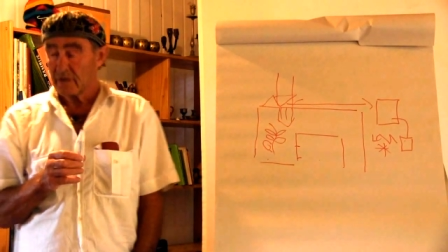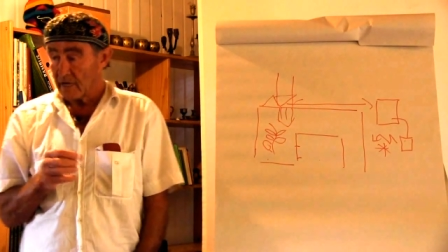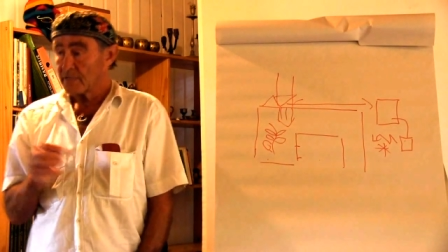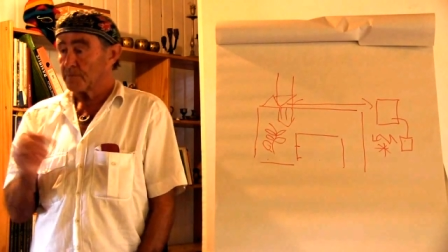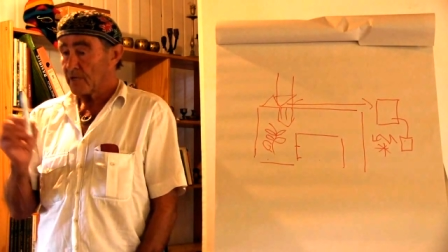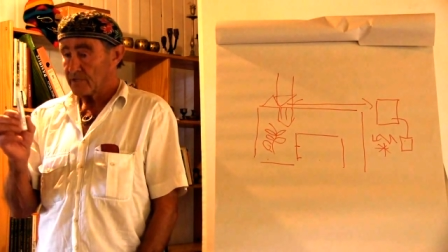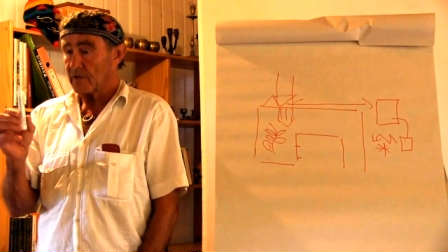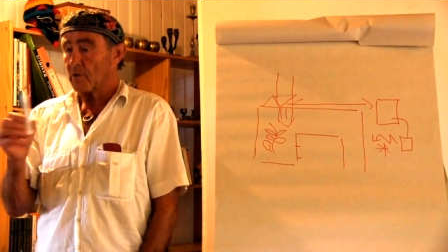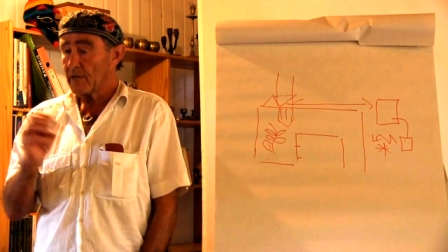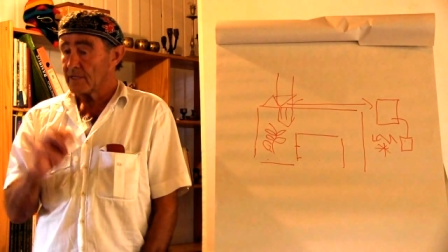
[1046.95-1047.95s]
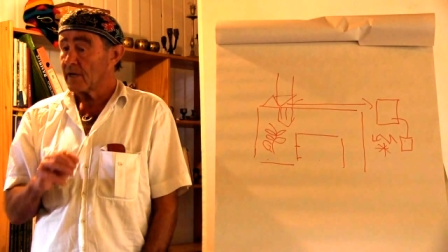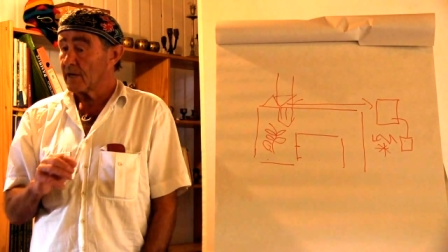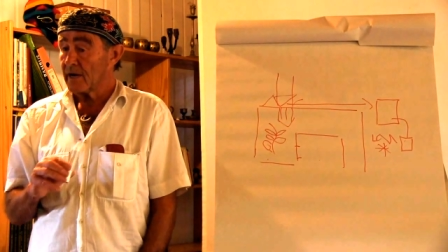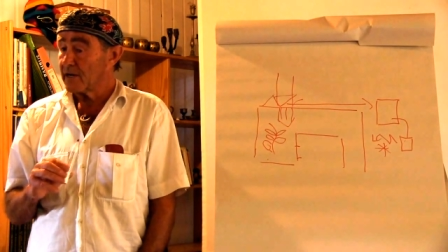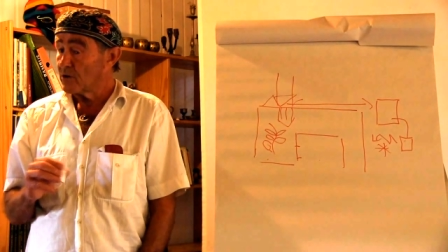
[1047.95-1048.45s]
I speak
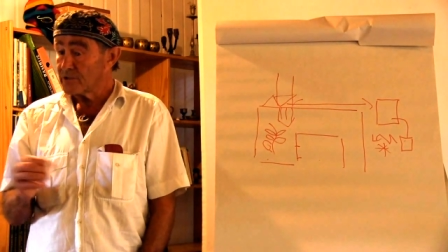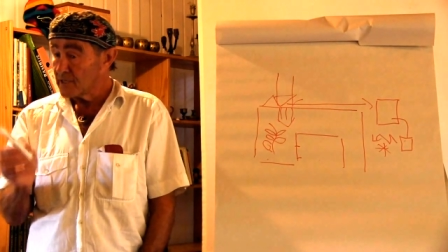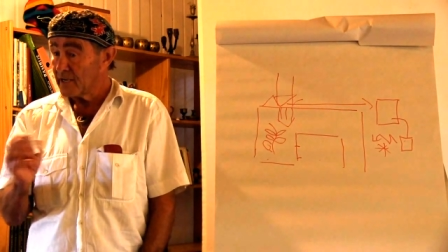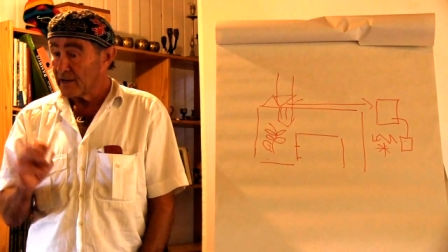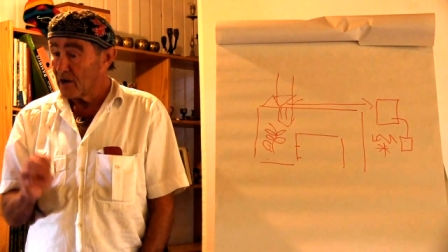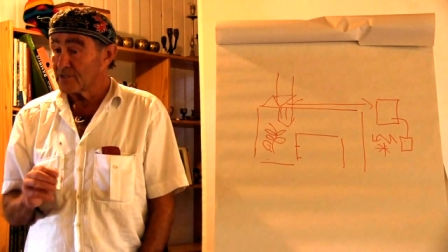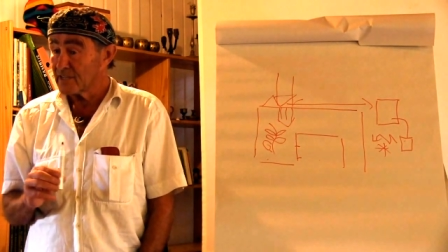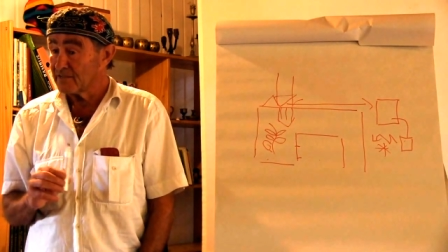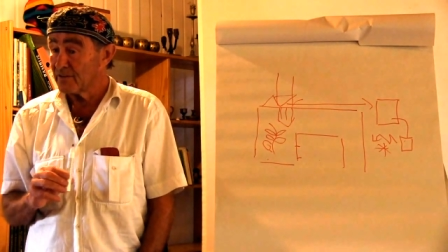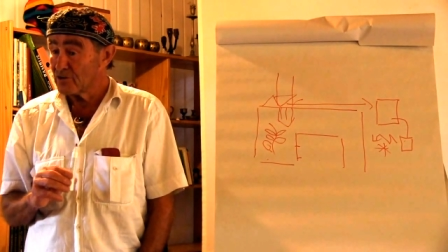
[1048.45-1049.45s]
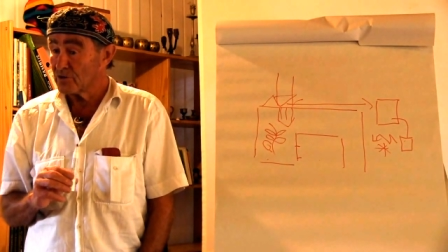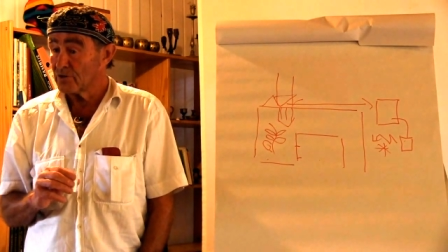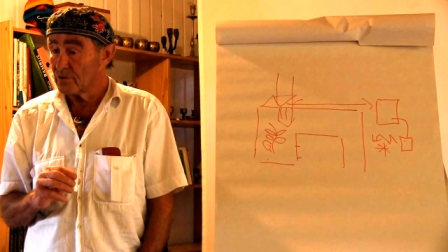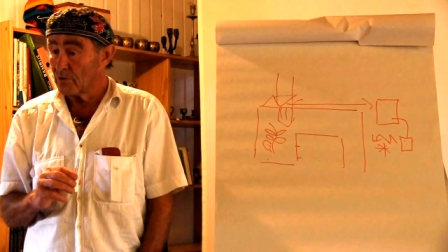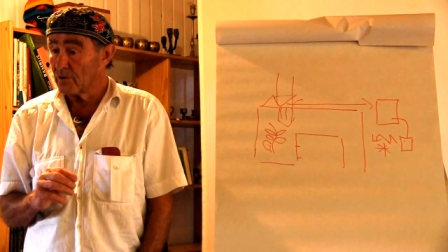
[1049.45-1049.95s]
theoretically, I don't say now that we
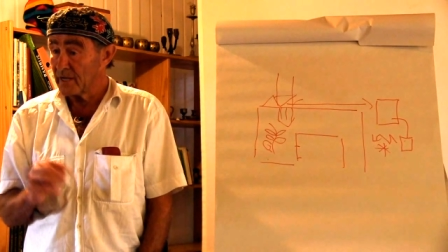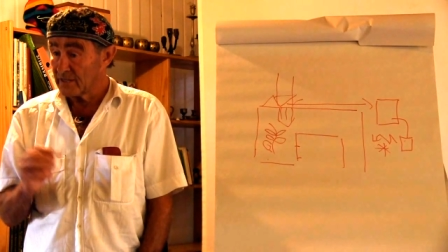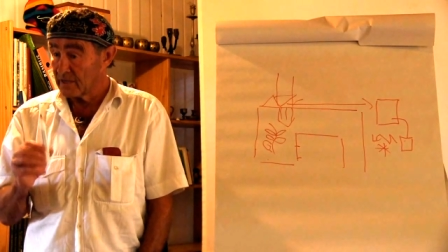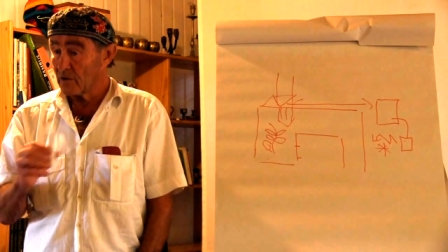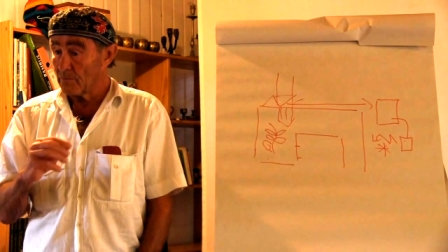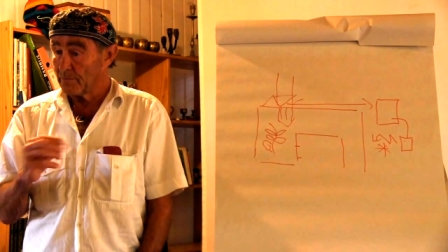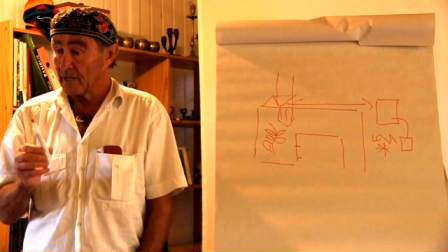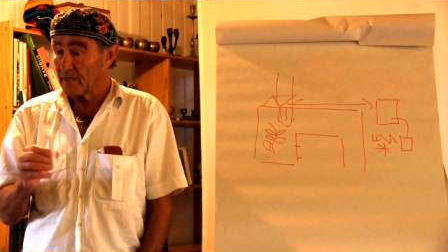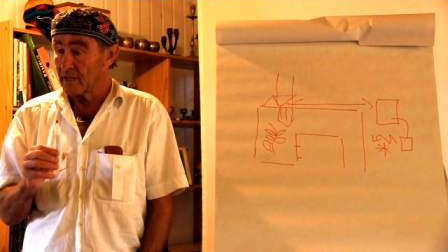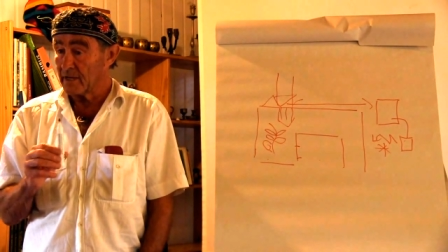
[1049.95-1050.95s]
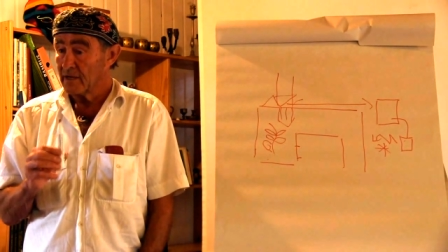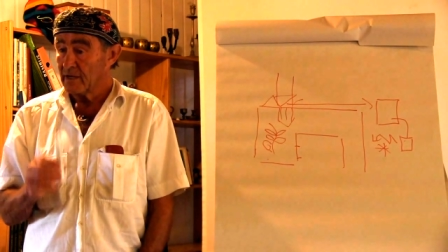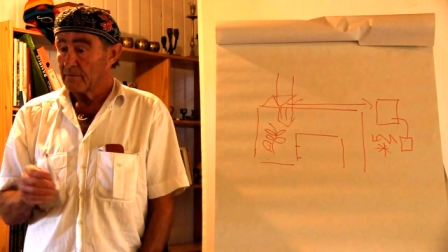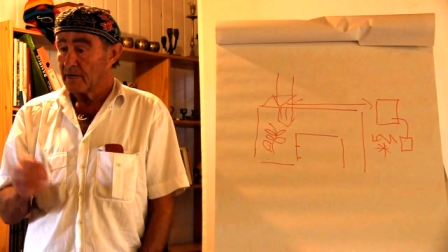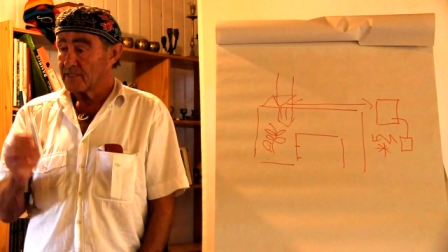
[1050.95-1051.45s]
should do it completely,
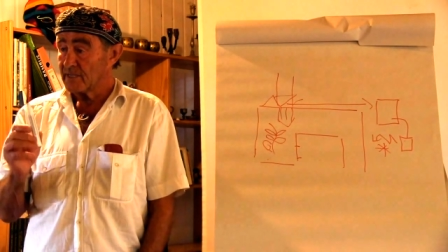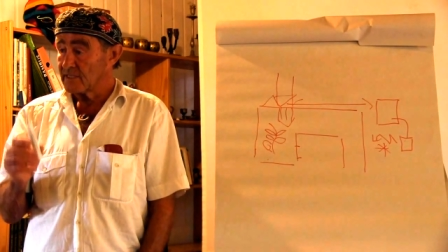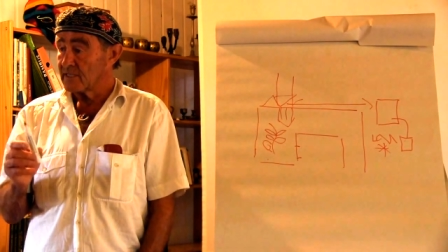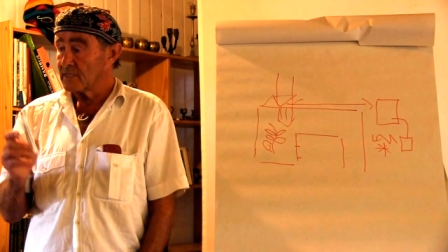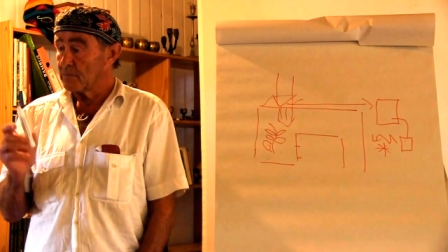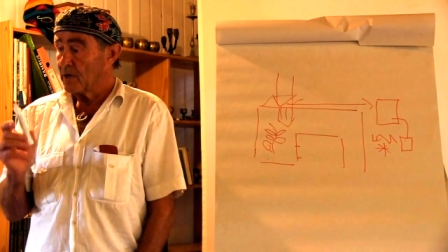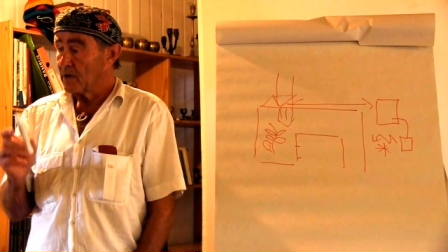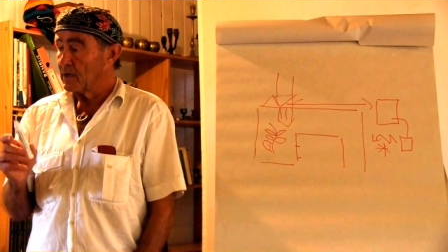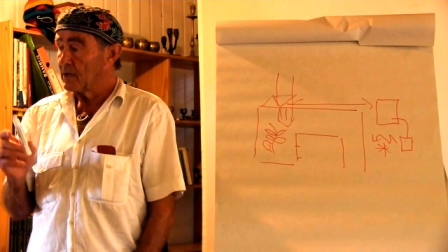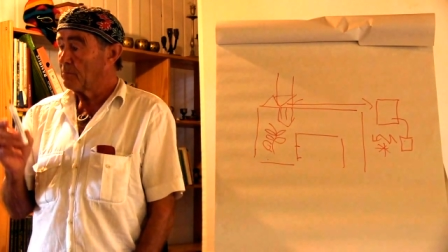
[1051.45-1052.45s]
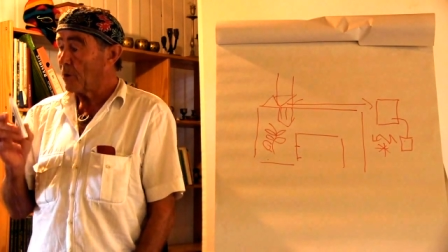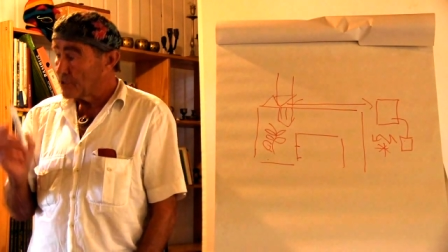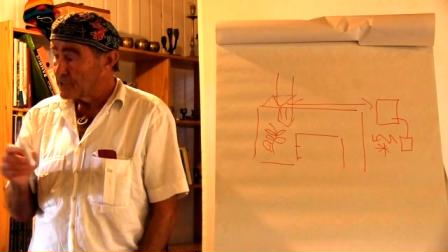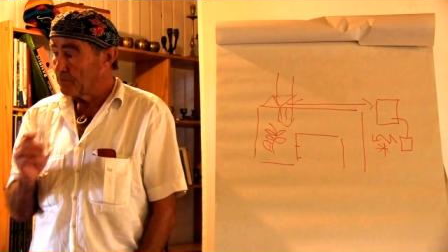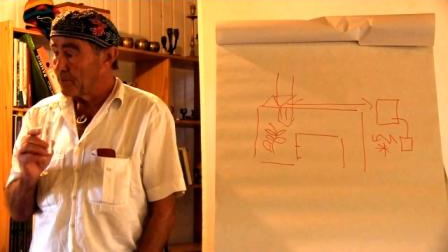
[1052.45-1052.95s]
but this is a
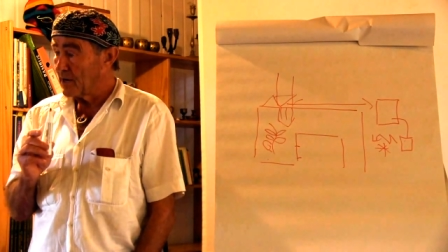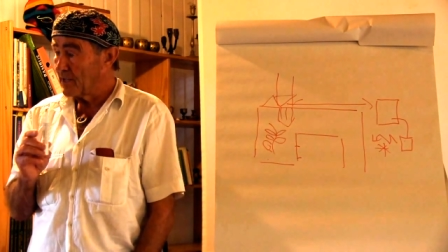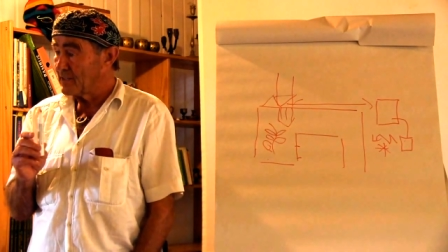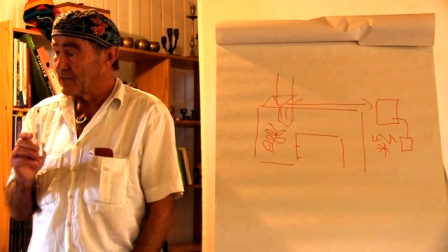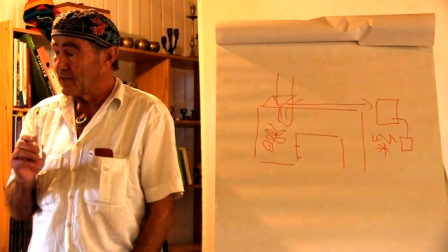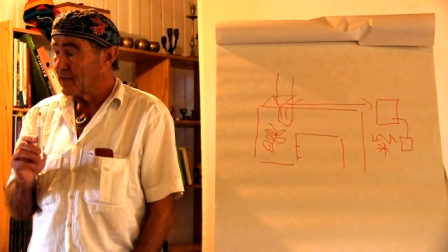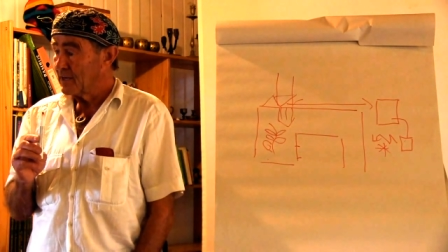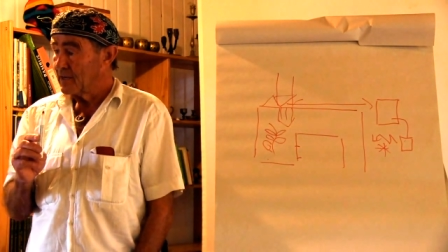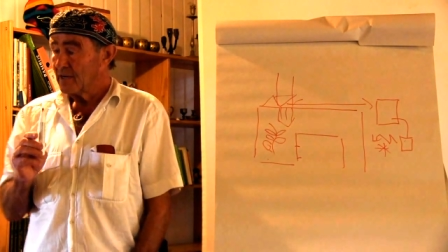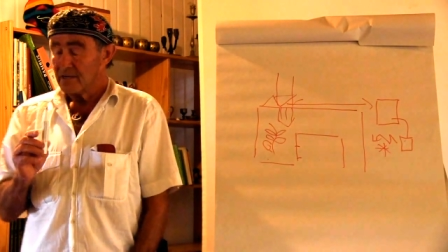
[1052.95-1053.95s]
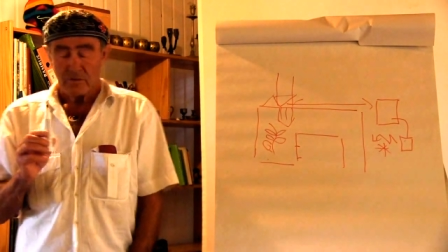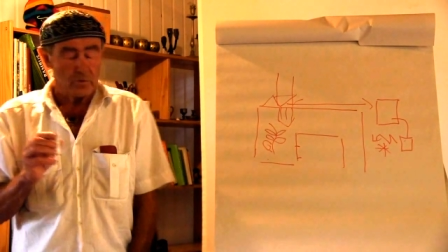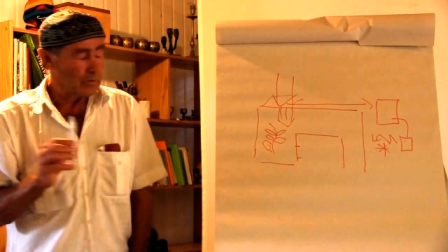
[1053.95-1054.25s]
possibility to